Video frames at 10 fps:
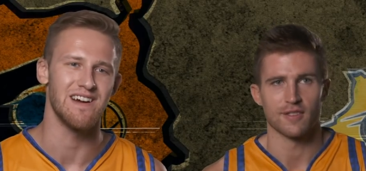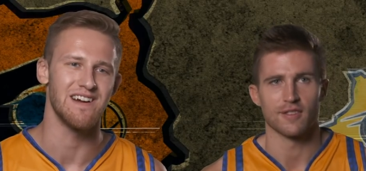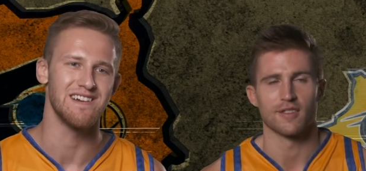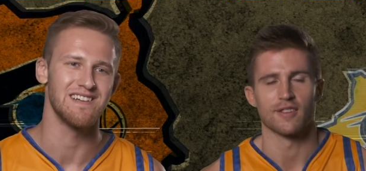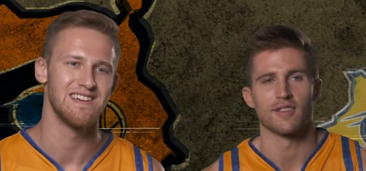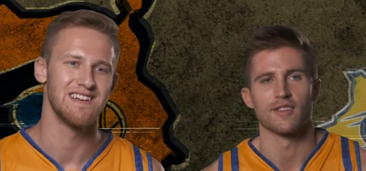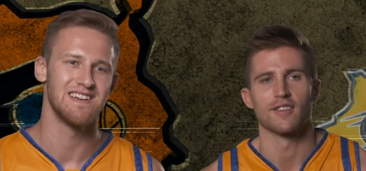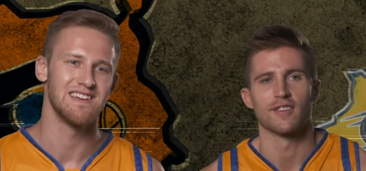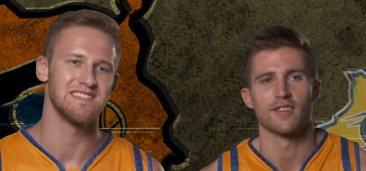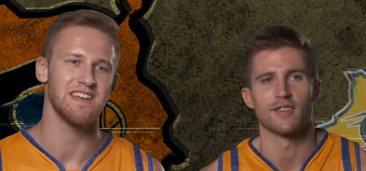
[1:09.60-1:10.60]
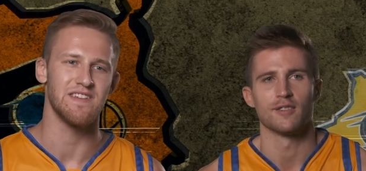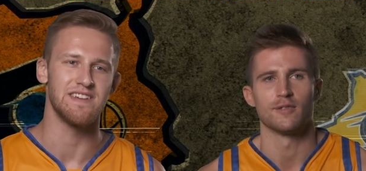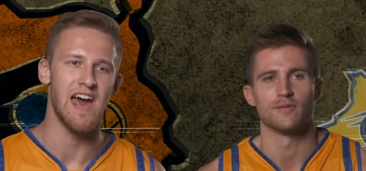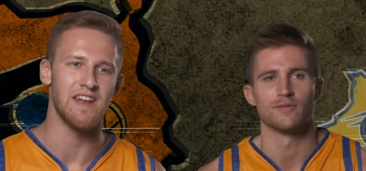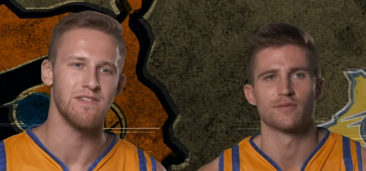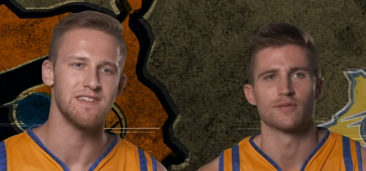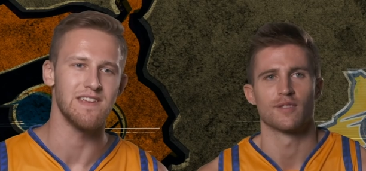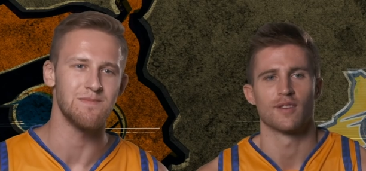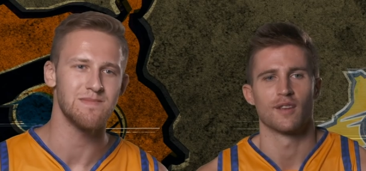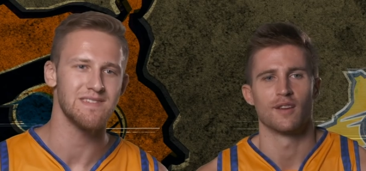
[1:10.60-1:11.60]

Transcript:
Speaker 1: our, he's like the dad of the team.